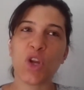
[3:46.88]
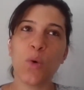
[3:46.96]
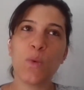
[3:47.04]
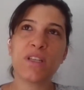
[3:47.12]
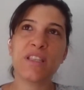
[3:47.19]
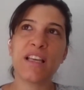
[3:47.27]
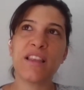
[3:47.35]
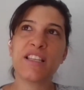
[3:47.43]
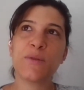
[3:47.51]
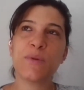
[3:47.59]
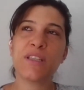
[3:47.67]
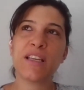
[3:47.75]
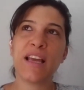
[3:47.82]
was that
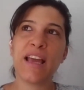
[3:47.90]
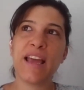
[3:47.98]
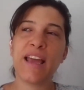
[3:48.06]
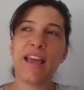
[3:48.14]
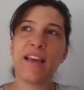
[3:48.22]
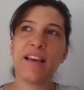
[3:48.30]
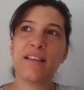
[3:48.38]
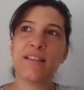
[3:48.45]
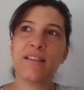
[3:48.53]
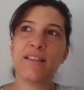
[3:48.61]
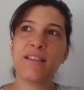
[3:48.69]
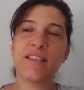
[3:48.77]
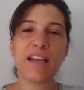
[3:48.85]
this was a
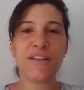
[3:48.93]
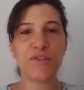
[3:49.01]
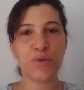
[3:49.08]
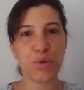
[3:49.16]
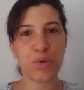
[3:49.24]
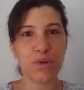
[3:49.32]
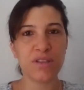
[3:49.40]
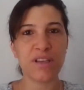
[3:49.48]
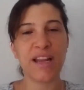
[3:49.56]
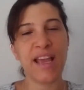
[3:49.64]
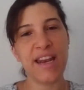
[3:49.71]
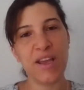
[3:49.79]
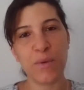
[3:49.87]
set of tools that
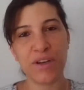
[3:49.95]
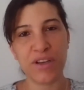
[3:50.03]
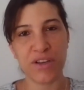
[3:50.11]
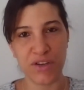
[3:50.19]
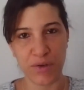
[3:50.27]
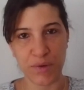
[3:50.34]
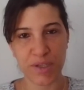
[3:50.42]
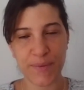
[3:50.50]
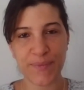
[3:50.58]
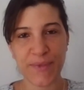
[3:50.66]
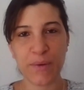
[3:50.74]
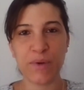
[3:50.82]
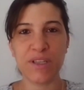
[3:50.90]
anyone could use.
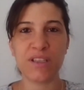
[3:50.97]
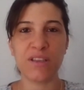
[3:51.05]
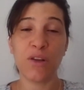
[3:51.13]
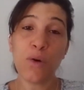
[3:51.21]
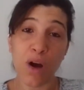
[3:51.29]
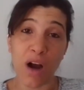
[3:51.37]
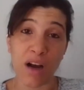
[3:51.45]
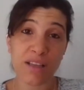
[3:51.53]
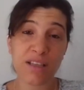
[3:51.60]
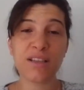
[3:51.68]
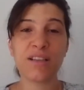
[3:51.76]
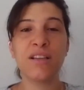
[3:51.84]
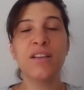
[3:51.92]
It was low
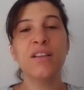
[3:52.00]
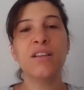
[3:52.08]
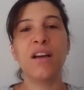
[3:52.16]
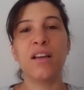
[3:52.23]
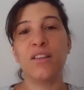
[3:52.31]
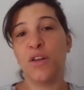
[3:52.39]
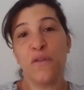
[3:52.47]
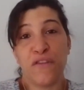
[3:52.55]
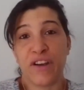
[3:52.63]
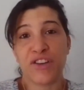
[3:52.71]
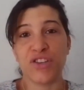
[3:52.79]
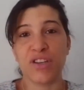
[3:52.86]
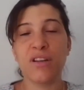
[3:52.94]
cost, low
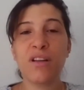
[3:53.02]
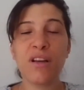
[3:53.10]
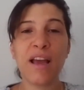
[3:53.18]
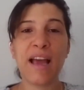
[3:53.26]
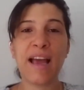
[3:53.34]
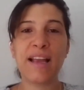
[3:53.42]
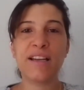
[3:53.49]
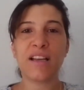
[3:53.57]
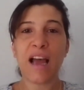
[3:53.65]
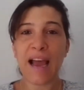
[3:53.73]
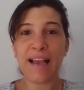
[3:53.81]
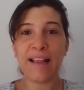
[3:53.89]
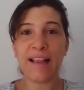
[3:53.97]
friction, and
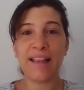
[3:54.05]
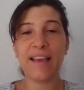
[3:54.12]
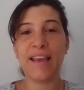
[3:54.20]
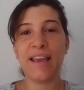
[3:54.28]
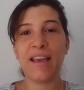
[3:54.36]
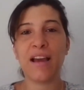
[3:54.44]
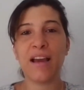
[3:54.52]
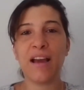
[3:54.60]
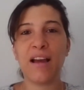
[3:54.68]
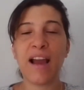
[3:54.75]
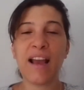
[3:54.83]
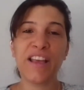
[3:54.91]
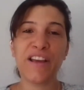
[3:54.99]
highly
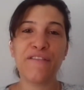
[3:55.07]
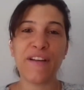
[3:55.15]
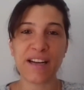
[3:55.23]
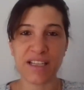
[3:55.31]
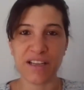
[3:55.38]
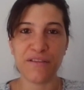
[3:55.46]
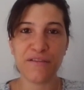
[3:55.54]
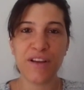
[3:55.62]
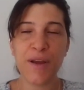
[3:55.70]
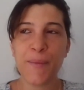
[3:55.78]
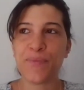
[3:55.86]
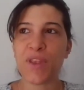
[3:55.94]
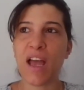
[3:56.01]
effective
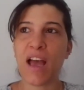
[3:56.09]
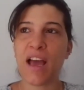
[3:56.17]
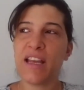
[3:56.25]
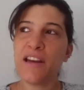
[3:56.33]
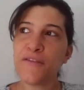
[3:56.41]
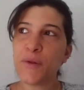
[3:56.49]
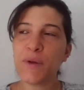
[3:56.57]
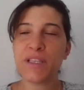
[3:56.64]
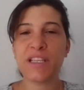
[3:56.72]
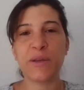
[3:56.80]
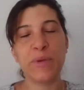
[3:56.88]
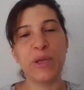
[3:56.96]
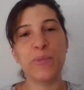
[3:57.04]
at
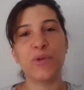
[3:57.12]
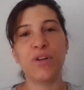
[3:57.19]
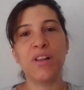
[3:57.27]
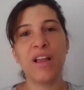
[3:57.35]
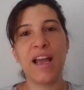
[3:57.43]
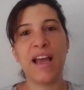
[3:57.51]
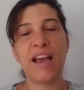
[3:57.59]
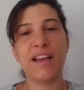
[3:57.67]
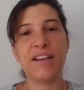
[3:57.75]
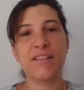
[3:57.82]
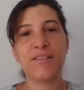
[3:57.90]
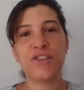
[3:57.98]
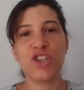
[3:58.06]
influencing people
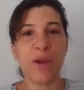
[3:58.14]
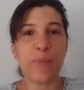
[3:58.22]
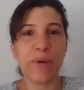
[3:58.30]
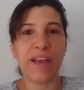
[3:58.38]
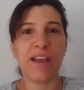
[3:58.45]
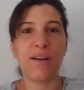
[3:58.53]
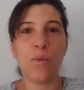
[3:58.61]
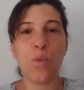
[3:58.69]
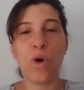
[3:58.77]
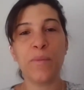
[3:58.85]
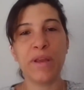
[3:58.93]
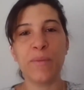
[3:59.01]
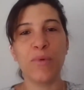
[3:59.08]
and shaping
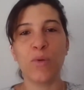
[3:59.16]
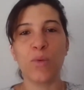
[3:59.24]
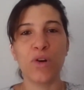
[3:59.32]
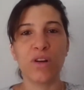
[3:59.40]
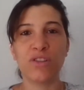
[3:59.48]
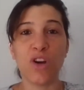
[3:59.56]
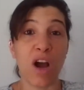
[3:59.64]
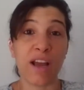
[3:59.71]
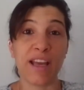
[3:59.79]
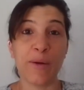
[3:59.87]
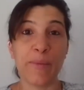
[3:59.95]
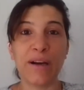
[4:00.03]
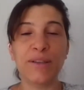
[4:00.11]
what people were talking
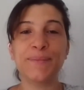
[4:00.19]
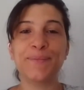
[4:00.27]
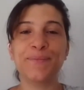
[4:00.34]
about.